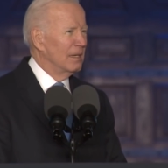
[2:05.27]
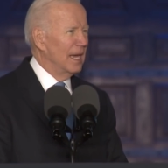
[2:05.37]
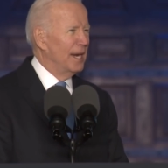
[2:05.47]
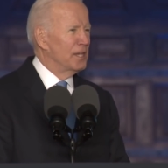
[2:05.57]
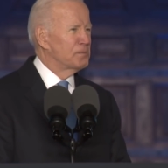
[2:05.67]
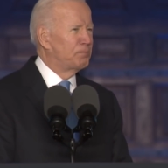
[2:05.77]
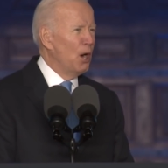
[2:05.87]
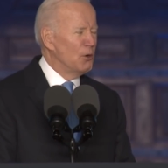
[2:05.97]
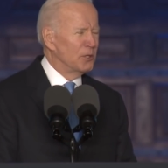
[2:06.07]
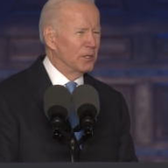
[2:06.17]
And it is
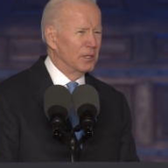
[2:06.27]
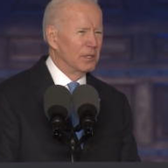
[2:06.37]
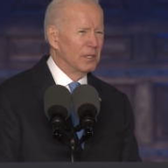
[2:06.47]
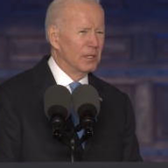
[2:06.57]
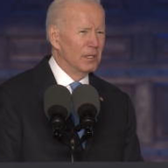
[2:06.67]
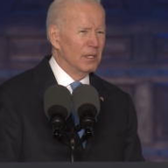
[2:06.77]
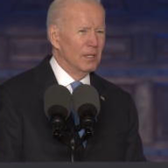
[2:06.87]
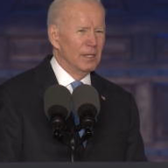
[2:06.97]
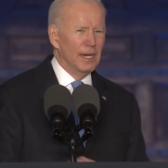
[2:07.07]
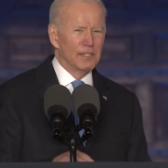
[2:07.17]
Putin,
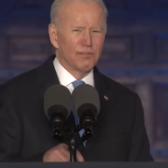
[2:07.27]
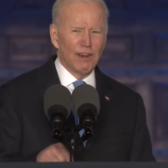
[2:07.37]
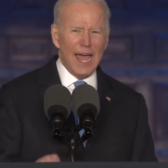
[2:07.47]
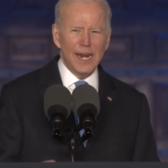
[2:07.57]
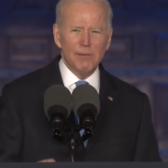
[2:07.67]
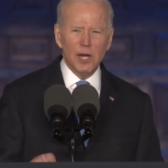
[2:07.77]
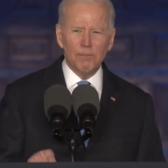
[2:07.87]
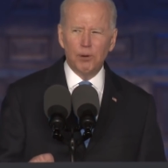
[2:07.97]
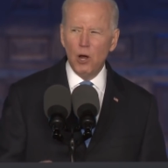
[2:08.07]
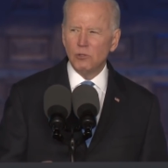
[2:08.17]
it is Vladimir
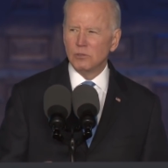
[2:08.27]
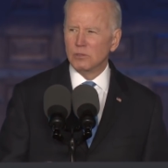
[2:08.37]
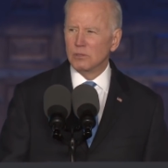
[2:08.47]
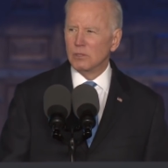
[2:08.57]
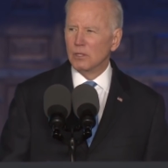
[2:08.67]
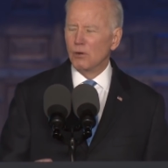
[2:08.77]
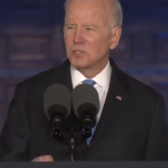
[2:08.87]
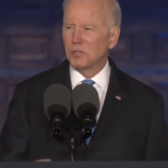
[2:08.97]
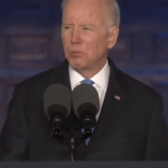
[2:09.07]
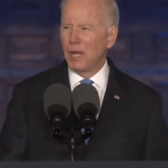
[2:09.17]
Putin who is
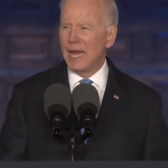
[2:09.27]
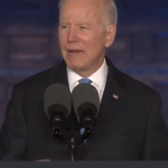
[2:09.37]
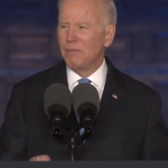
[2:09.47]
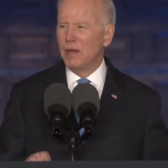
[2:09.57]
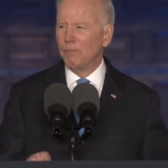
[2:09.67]
to blame,